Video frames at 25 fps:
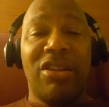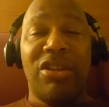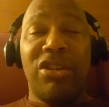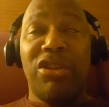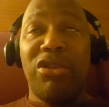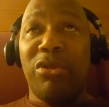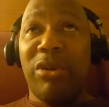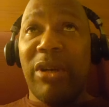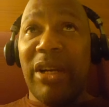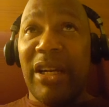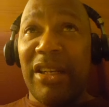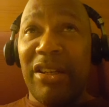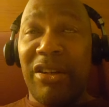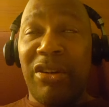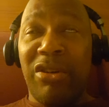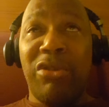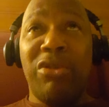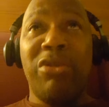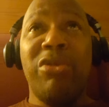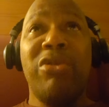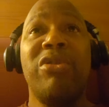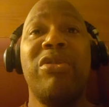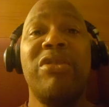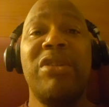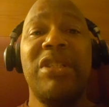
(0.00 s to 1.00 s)
You can
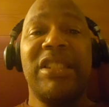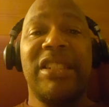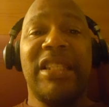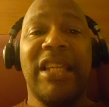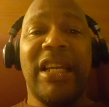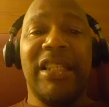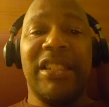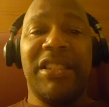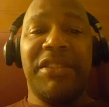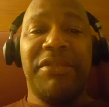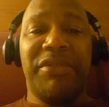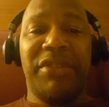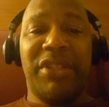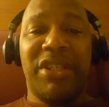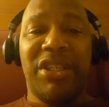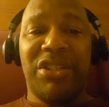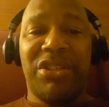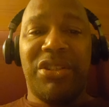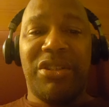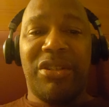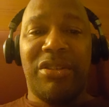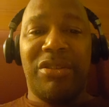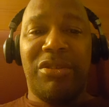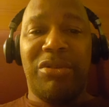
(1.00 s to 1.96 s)
grow in sanctification.